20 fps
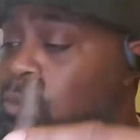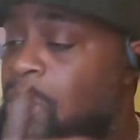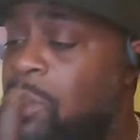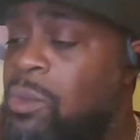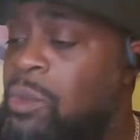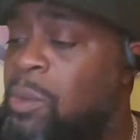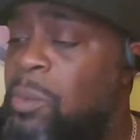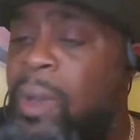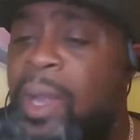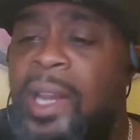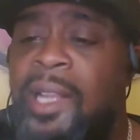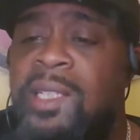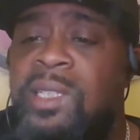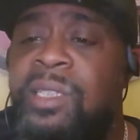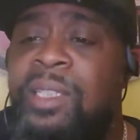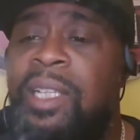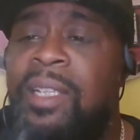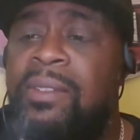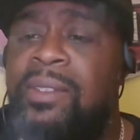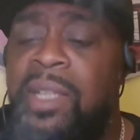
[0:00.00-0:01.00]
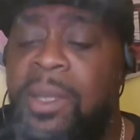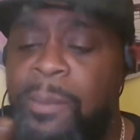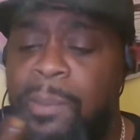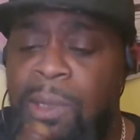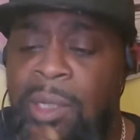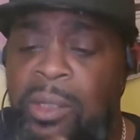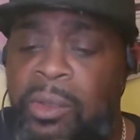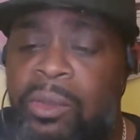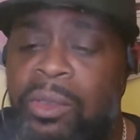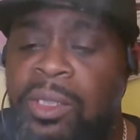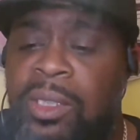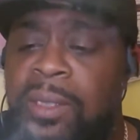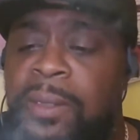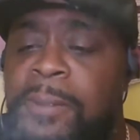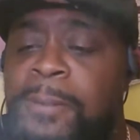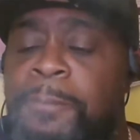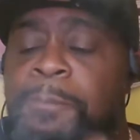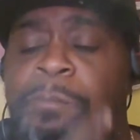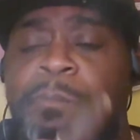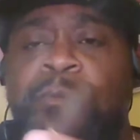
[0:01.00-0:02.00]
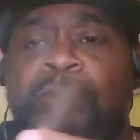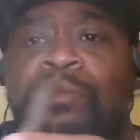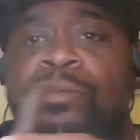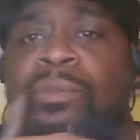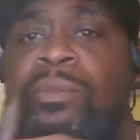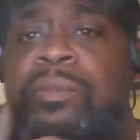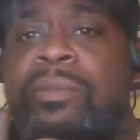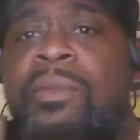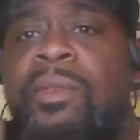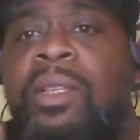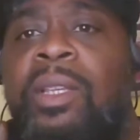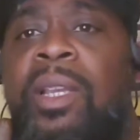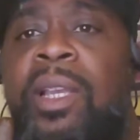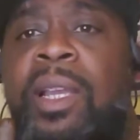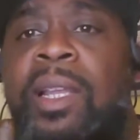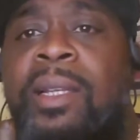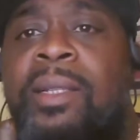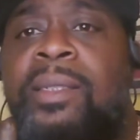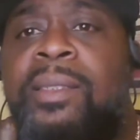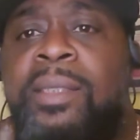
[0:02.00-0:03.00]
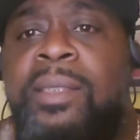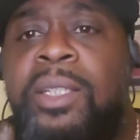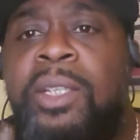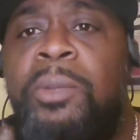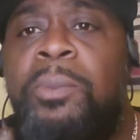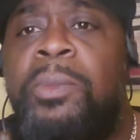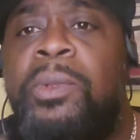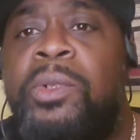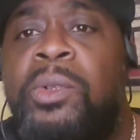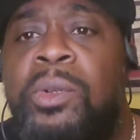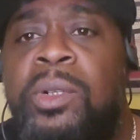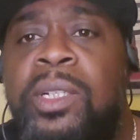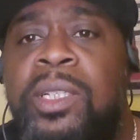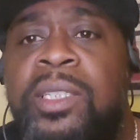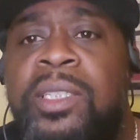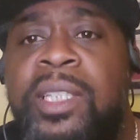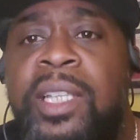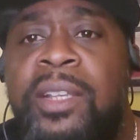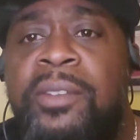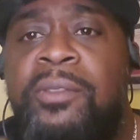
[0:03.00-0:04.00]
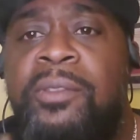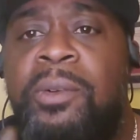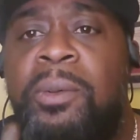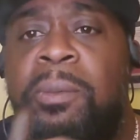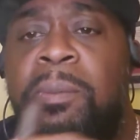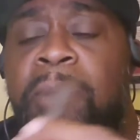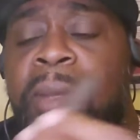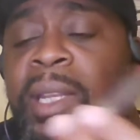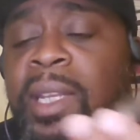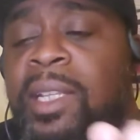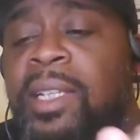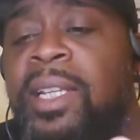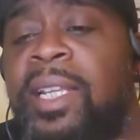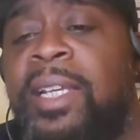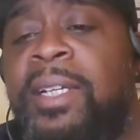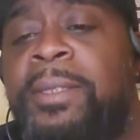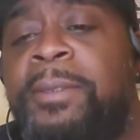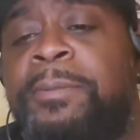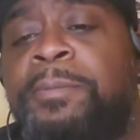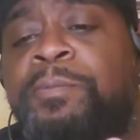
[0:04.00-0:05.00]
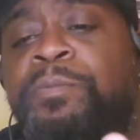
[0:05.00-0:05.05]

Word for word: I don't know why these leaves coming loose. I've humidor this thing for a minute now.